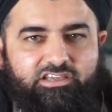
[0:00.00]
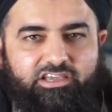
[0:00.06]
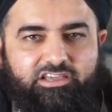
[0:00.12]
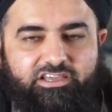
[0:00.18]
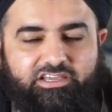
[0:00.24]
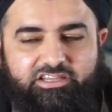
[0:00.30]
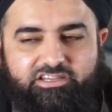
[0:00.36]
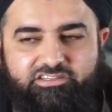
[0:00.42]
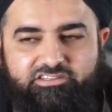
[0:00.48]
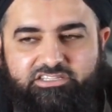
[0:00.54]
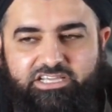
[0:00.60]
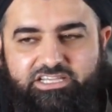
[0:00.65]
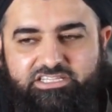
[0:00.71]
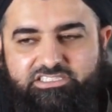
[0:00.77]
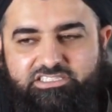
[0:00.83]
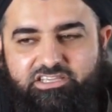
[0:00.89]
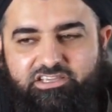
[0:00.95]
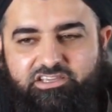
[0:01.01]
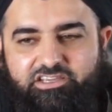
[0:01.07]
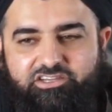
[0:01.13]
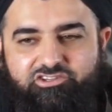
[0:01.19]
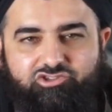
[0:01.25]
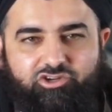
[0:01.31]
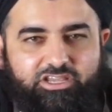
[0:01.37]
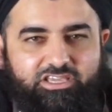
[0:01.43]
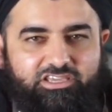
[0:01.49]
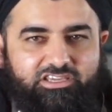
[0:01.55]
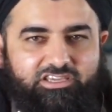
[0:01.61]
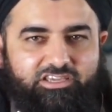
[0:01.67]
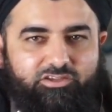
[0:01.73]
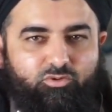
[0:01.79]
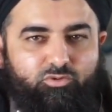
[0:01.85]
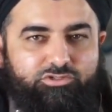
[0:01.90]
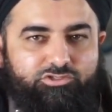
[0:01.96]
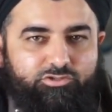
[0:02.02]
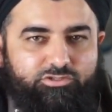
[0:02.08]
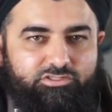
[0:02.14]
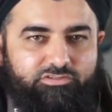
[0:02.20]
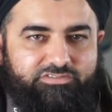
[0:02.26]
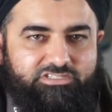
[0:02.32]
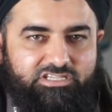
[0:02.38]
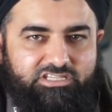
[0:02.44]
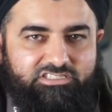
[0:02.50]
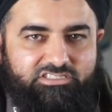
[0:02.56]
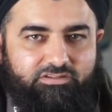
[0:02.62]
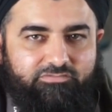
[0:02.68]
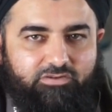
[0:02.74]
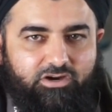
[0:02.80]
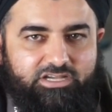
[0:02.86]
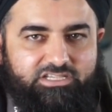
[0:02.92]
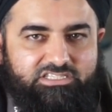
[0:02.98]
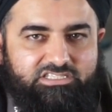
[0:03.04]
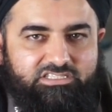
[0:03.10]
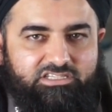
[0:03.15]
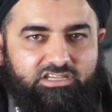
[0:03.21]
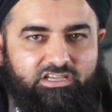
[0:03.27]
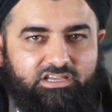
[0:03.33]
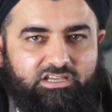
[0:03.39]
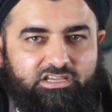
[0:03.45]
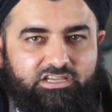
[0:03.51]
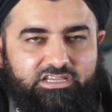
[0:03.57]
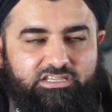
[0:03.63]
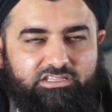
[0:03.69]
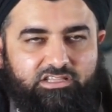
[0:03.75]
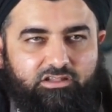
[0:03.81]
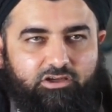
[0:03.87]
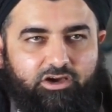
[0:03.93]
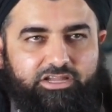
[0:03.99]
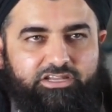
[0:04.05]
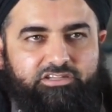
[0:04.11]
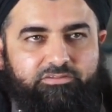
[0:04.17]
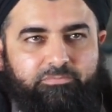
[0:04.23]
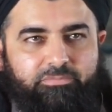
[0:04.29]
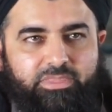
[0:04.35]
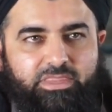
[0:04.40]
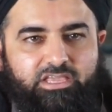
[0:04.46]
and dancing and drinking and all sorts of sins and vice in the night.